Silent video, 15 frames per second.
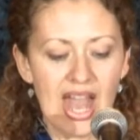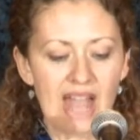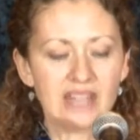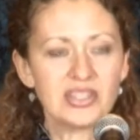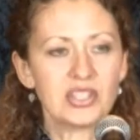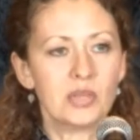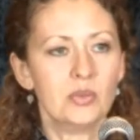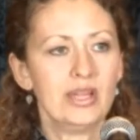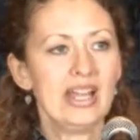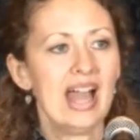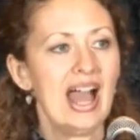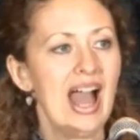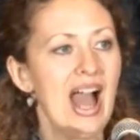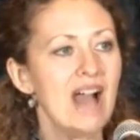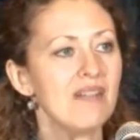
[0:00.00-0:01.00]
And so
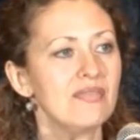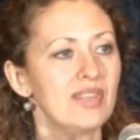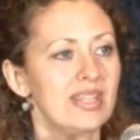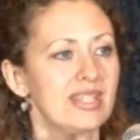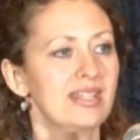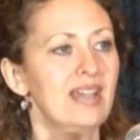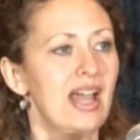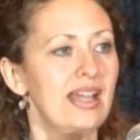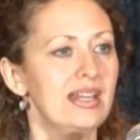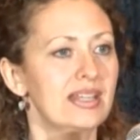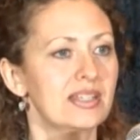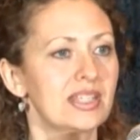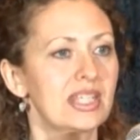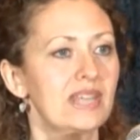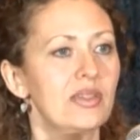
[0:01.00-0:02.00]
we have this
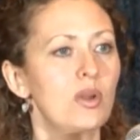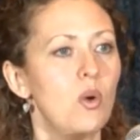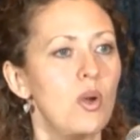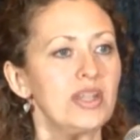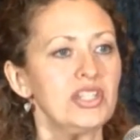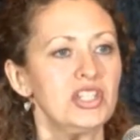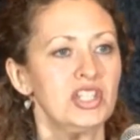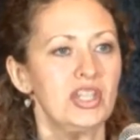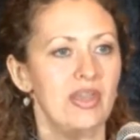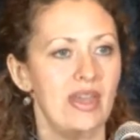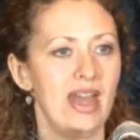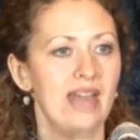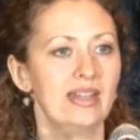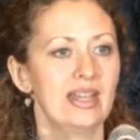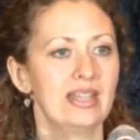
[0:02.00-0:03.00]
guidance, and the
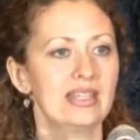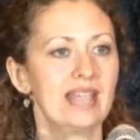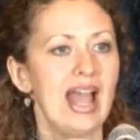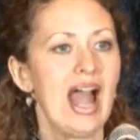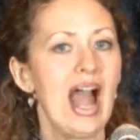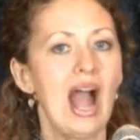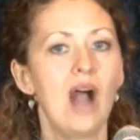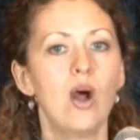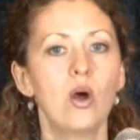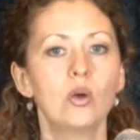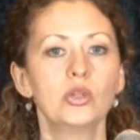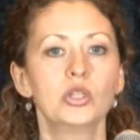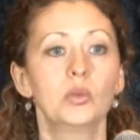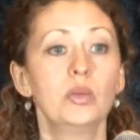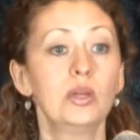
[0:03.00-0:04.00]
question then is
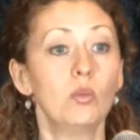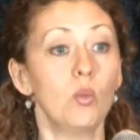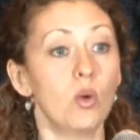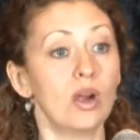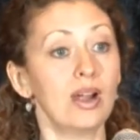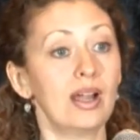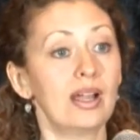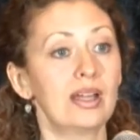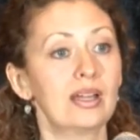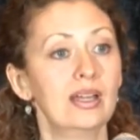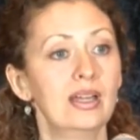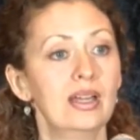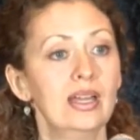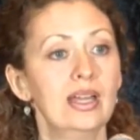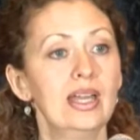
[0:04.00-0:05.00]
how do we
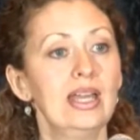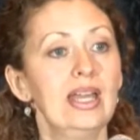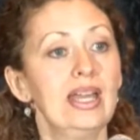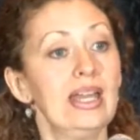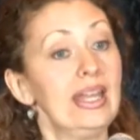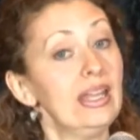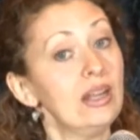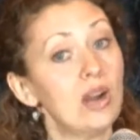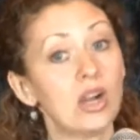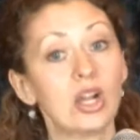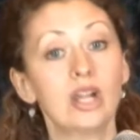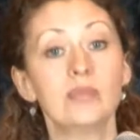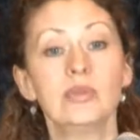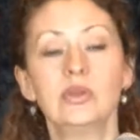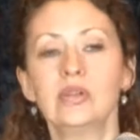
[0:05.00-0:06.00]
work in
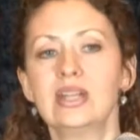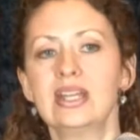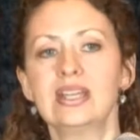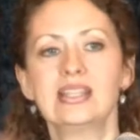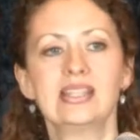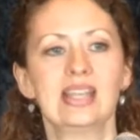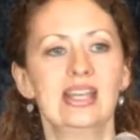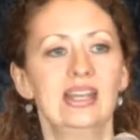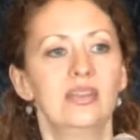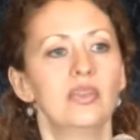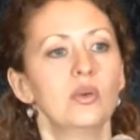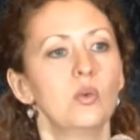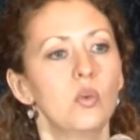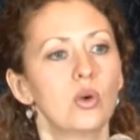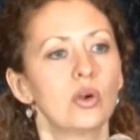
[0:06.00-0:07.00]
our communities and
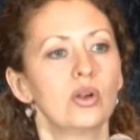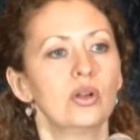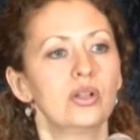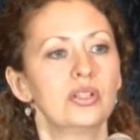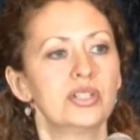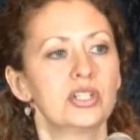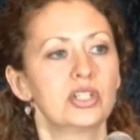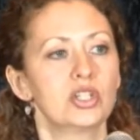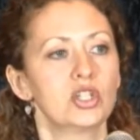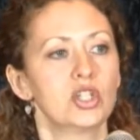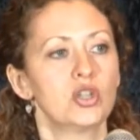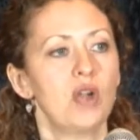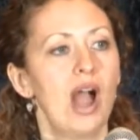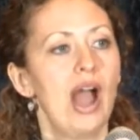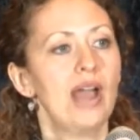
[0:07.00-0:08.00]
in the world to
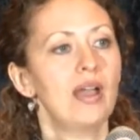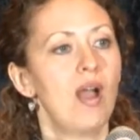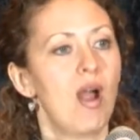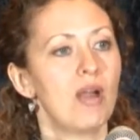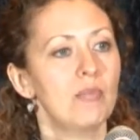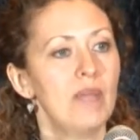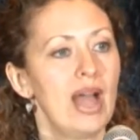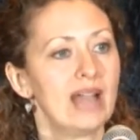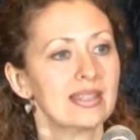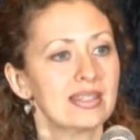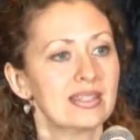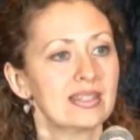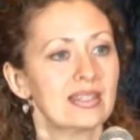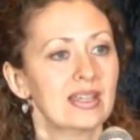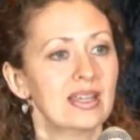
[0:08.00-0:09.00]
try our
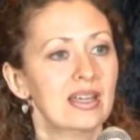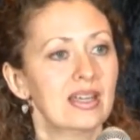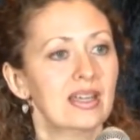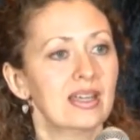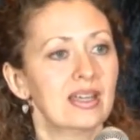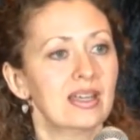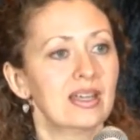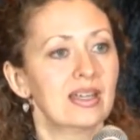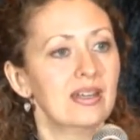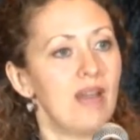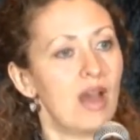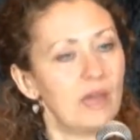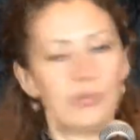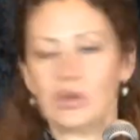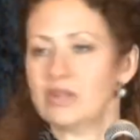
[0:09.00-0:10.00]
best, not